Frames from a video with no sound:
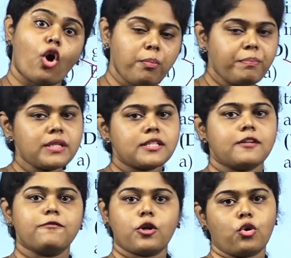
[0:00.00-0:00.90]
topics la
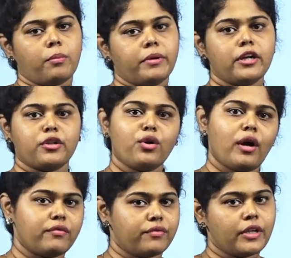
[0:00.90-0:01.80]
varum abindradhiyum I
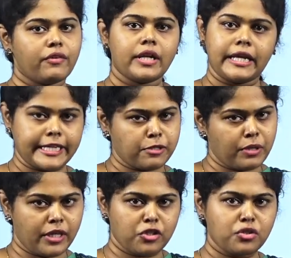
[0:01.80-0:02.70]
have given an
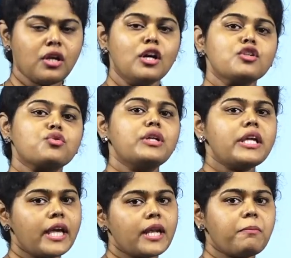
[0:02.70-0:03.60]
explanation so
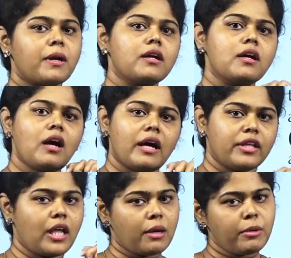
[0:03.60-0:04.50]
neenga enna pannunga
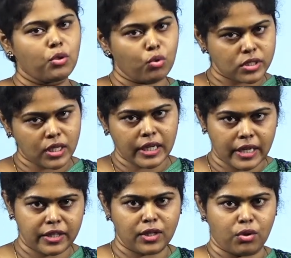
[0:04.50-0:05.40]
adu ellame notes ah
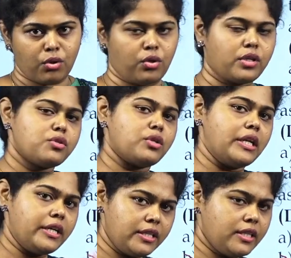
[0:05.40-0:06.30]
ezhudhikonga okay so
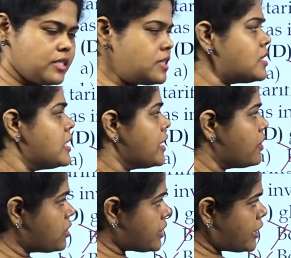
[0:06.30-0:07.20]
ezhudhittu
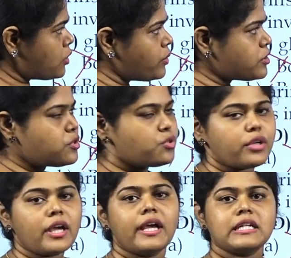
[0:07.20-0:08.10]
indha 10 questions
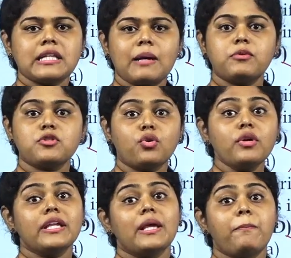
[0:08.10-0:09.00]
odiye examples um
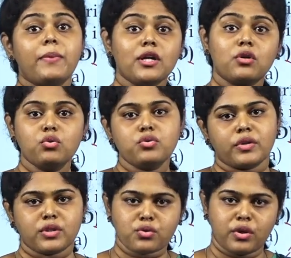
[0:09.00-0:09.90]
eppadi clues
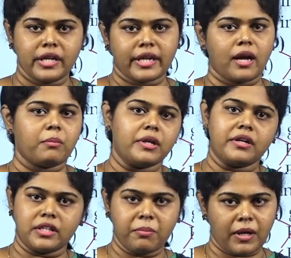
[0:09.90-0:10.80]
vandhu sollirken
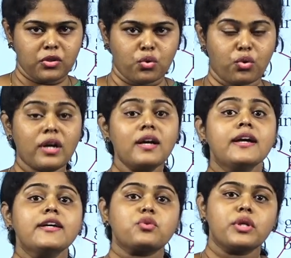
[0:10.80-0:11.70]
abindradha paathukonga
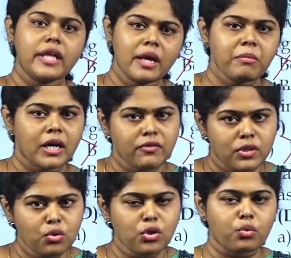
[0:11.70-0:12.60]
so idhe mari
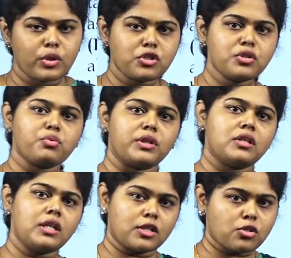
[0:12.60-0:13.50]
vandhu ungalku questions
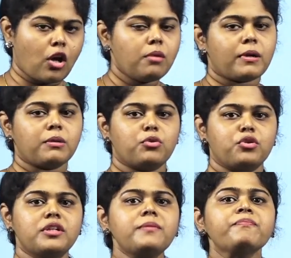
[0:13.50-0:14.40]
vandhu neenga solve panna
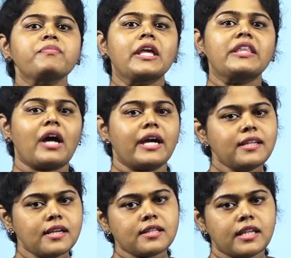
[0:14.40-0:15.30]
mudhudhu indha
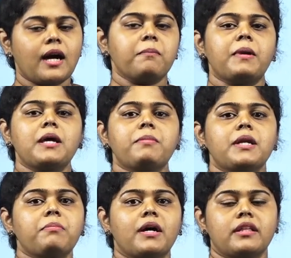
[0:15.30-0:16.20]
ideas neenga apply
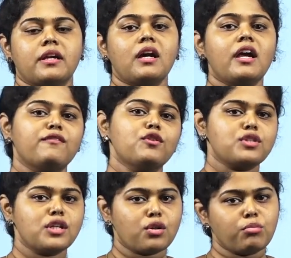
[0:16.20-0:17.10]
panni paathinga evlo
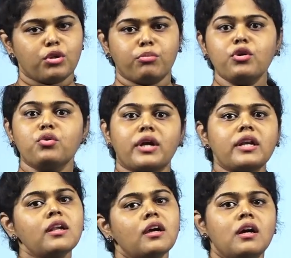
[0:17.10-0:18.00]
seekram mudiyumo you
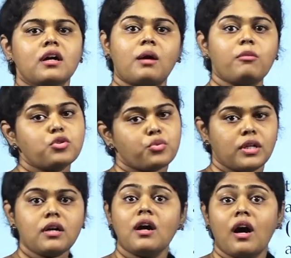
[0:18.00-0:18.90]
can come out with
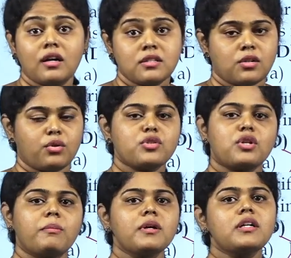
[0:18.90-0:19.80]
the answer okay so
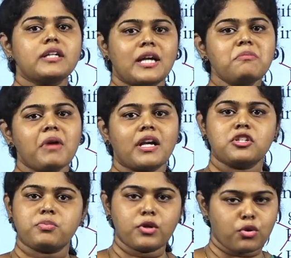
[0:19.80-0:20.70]
namakku time
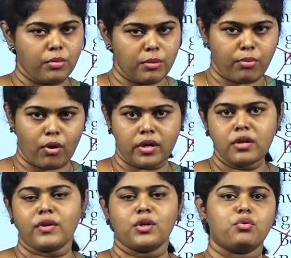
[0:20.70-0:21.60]
management romba important
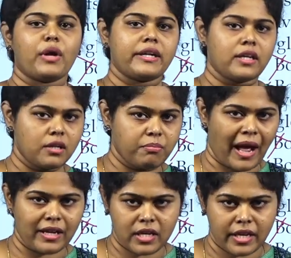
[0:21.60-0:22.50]
when you attend
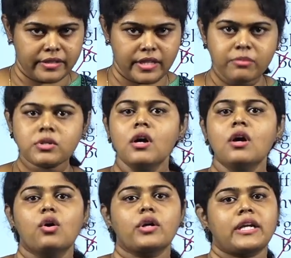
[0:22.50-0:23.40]
banking exams
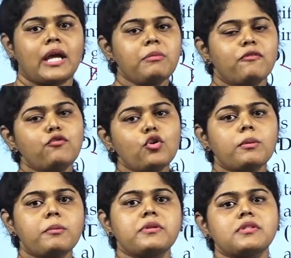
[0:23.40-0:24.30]
okay time evlo
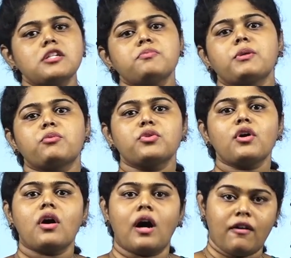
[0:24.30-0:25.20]
nama precise panumbodhu
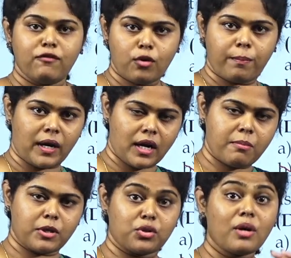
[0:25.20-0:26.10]
avlo panna
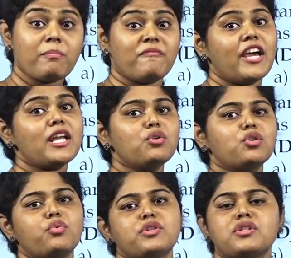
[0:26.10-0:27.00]
mattum vera or
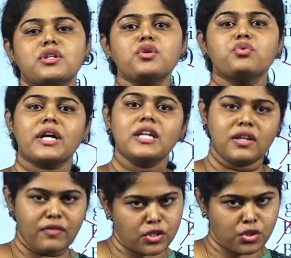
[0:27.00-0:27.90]
question ku you can
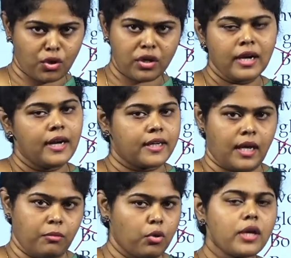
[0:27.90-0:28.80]
invest your
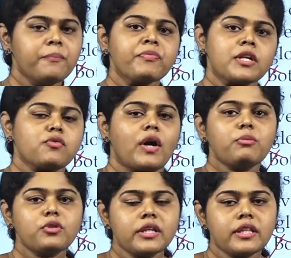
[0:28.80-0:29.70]
time okay so one
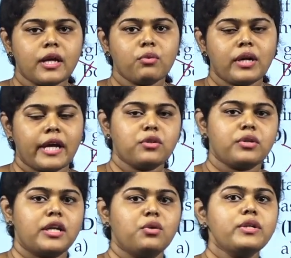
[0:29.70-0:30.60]
more thing that I would like to
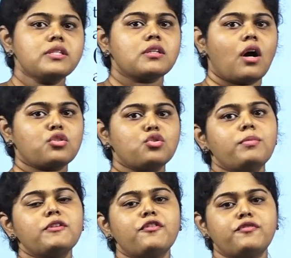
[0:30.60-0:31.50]
tell you is
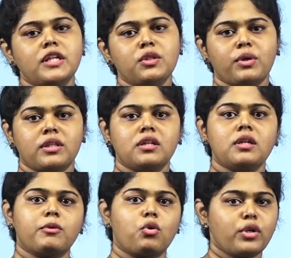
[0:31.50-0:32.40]
October 15th vandu
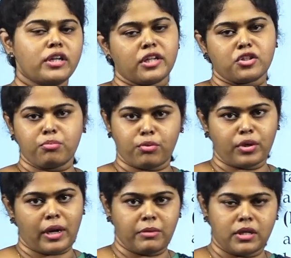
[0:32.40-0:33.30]
namakku orientation
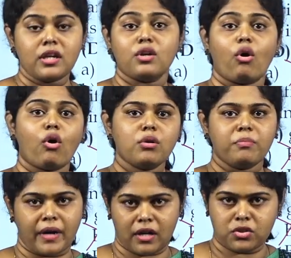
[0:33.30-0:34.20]
program irukku in all
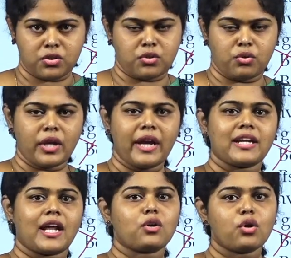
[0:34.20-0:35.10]
branches okay
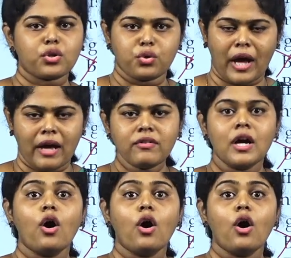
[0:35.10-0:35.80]
at 10 o'clock you have